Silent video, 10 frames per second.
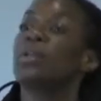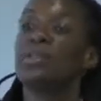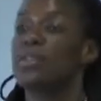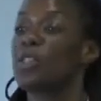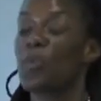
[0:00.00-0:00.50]
Now,
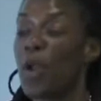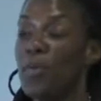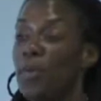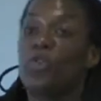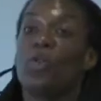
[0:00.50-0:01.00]
this is a
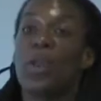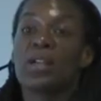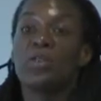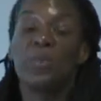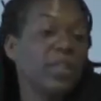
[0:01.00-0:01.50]
problem if you don't
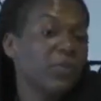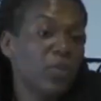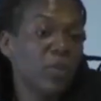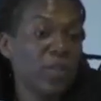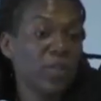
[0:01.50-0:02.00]
actually
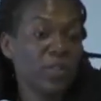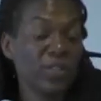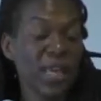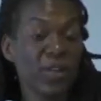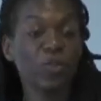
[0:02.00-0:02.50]
believe you can meet their
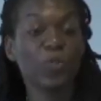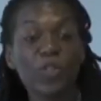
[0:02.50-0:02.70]
standards,